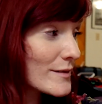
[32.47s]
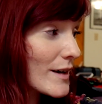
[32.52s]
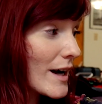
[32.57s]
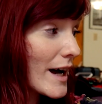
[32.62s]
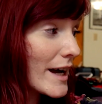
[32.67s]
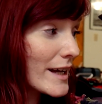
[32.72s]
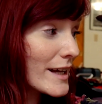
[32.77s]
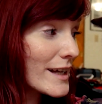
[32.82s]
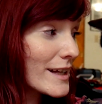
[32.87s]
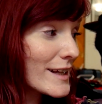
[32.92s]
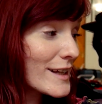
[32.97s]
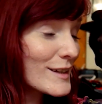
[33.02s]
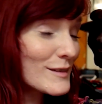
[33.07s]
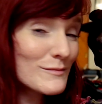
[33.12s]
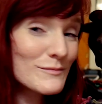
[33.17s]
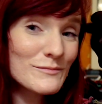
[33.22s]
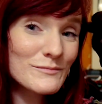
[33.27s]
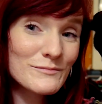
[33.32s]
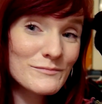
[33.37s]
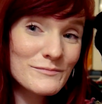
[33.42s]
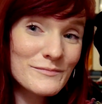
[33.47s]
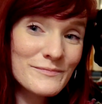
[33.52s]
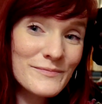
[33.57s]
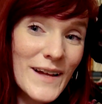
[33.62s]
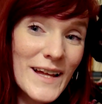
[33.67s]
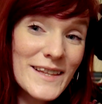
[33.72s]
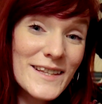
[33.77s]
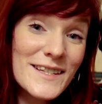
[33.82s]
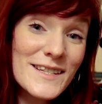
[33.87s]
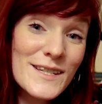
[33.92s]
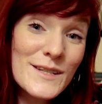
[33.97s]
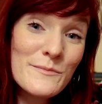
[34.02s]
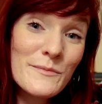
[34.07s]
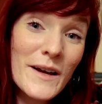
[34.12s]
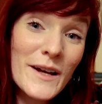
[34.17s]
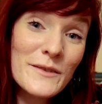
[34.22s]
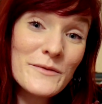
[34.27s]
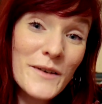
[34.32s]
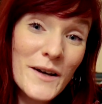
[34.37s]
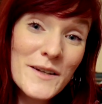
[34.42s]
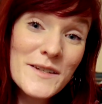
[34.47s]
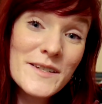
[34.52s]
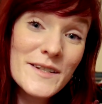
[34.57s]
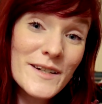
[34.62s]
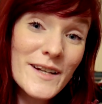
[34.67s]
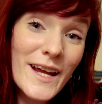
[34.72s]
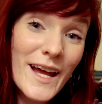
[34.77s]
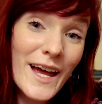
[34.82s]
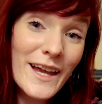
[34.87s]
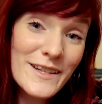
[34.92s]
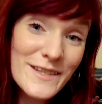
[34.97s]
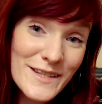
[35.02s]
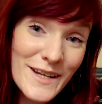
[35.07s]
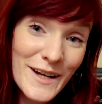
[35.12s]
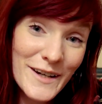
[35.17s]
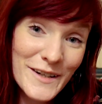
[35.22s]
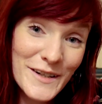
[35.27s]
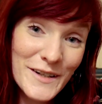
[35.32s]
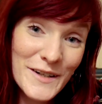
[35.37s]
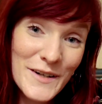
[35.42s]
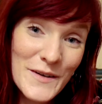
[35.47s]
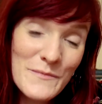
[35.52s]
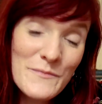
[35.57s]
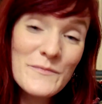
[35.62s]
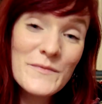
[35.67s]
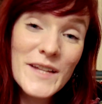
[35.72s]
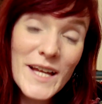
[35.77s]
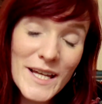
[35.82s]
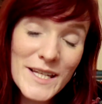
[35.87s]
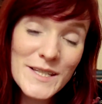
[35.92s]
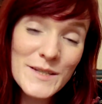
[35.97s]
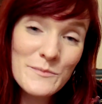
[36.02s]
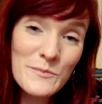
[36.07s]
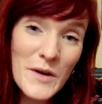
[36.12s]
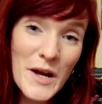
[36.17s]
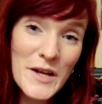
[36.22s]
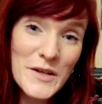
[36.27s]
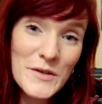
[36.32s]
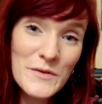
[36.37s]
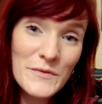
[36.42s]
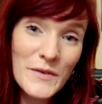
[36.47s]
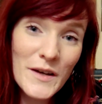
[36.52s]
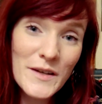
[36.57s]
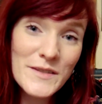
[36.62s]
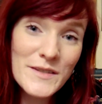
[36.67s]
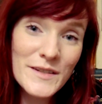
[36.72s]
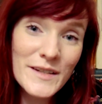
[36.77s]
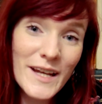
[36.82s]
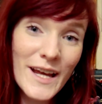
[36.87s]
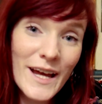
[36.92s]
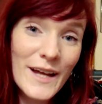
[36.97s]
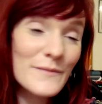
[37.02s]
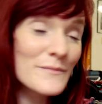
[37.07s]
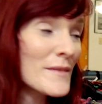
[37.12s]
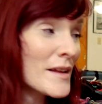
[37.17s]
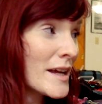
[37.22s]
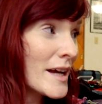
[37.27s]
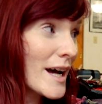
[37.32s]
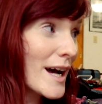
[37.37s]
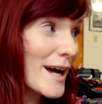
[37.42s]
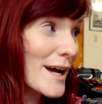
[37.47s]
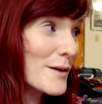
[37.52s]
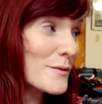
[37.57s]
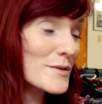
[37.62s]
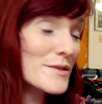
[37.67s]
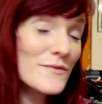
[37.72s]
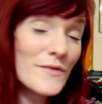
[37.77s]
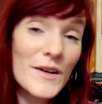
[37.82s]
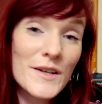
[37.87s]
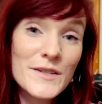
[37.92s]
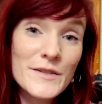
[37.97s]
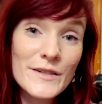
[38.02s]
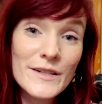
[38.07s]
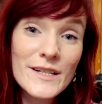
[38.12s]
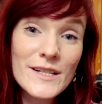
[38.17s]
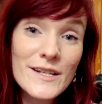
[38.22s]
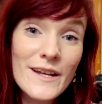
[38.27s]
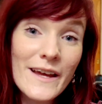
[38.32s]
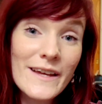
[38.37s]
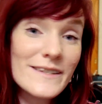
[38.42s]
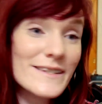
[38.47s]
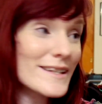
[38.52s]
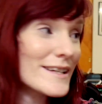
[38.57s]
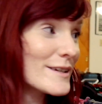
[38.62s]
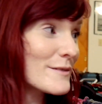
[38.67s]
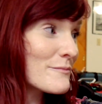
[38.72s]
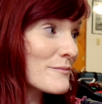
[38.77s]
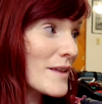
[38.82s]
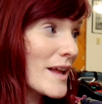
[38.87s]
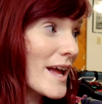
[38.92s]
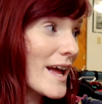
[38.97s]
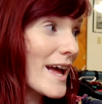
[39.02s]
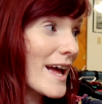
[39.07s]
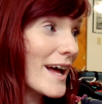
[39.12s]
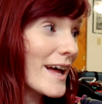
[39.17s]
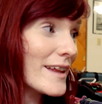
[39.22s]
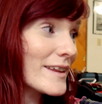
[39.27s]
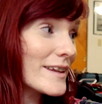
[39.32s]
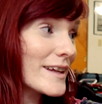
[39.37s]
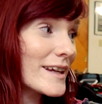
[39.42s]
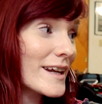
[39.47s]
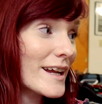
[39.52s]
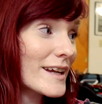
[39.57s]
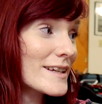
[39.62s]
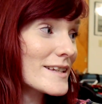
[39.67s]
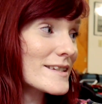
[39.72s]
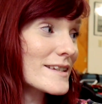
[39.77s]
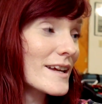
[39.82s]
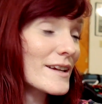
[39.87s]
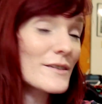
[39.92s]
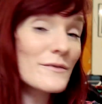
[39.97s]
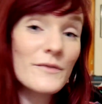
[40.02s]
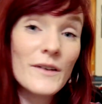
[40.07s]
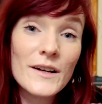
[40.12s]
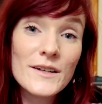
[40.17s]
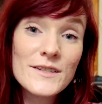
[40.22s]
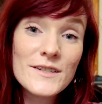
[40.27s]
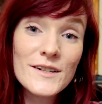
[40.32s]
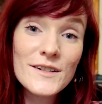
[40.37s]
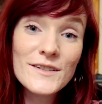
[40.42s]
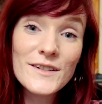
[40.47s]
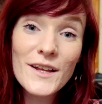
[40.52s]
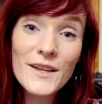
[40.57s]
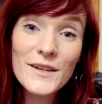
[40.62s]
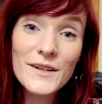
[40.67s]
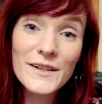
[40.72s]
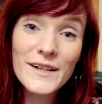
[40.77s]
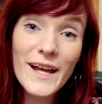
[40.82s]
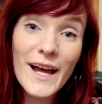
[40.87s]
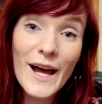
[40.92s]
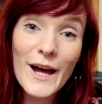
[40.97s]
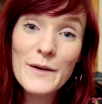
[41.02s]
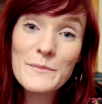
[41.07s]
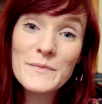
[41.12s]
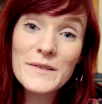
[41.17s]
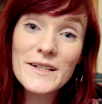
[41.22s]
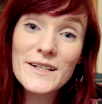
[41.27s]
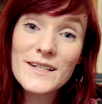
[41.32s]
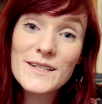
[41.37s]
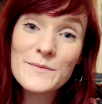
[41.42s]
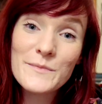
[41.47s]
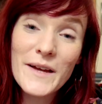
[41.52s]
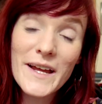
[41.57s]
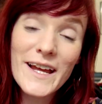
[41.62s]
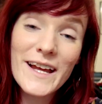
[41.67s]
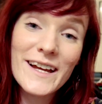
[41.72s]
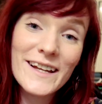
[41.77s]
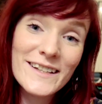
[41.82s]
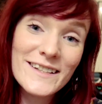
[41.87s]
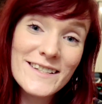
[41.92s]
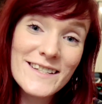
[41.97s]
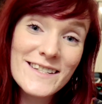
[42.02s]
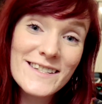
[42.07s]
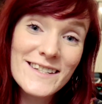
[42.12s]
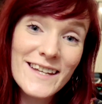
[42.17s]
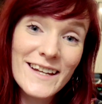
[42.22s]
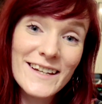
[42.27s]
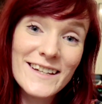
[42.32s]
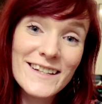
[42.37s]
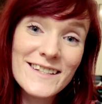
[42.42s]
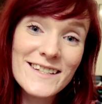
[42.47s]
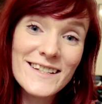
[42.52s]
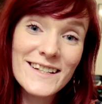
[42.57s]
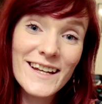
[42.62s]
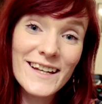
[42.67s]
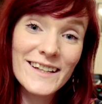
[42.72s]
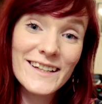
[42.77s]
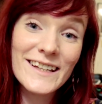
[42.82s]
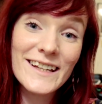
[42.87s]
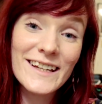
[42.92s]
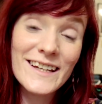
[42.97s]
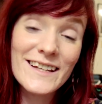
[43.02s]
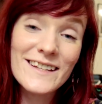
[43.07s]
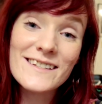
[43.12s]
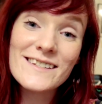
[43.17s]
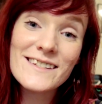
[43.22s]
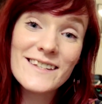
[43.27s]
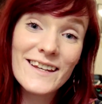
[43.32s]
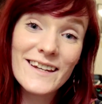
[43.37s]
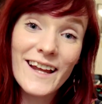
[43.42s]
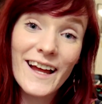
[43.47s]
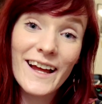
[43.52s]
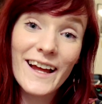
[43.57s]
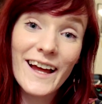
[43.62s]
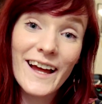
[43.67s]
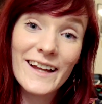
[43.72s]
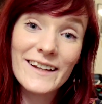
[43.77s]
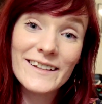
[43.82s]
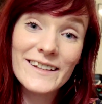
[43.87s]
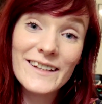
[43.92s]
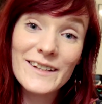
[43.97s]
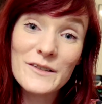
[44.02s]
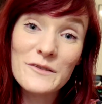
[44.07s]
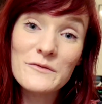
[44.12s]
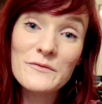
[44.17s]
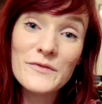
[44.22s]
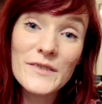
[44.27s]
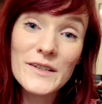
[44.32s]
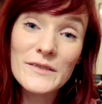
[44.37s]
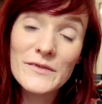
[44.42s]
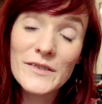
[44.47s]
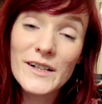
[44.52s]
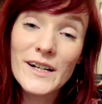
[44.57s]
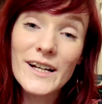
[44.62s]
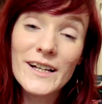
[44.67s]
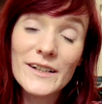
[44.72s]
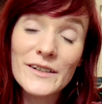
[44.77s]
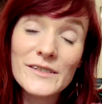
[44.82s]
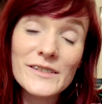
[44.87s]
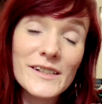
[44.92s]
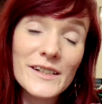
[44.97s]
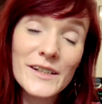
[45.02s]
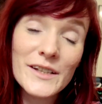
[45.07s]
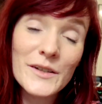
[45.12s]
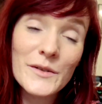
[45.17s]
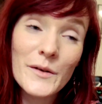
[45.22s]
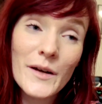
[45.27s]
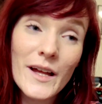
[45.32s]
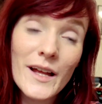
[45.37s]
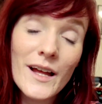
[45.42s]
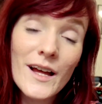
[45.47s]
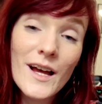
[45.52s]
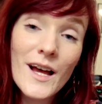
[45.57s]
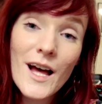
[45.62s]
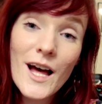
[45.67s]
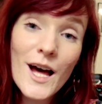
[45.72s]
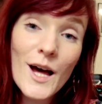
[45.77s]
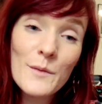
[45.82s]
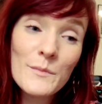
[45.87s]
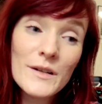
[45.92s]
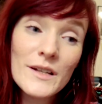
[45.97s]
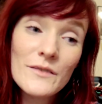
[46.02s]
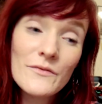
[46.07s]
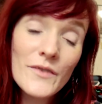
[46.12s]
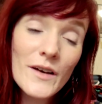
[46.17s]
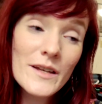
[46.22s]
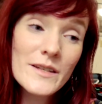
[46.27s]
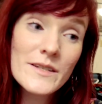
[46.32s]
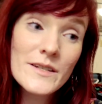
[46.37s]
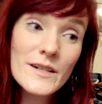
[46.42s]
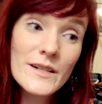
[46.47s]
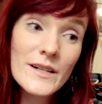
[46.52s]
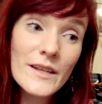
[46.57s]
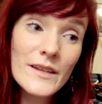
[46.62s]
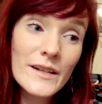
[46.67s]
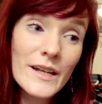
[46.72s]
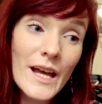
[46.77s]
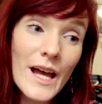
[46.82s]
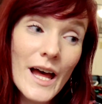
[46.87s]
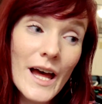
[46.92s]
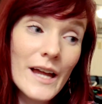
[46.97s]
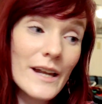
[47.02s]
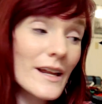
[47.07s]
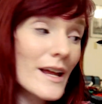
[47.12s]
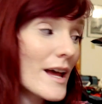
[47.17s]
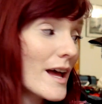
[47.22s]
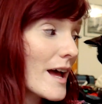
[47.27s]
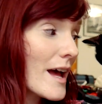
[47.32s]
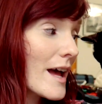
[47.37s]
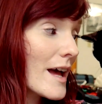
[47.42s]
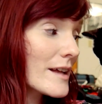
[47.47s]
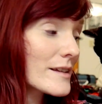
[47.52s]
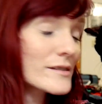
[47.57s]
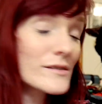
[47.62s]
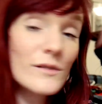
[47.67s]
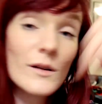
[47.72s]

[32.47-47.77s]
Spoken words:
Hi! And this is my foster cat, Tucker. Yes, brand new foster cat. I was fostering Jazzy, and then I decided to foster another cat because my aunt decided to get kittens, and I had kitten fever, and I was like, you know what? I'm gonna foster another cat. And so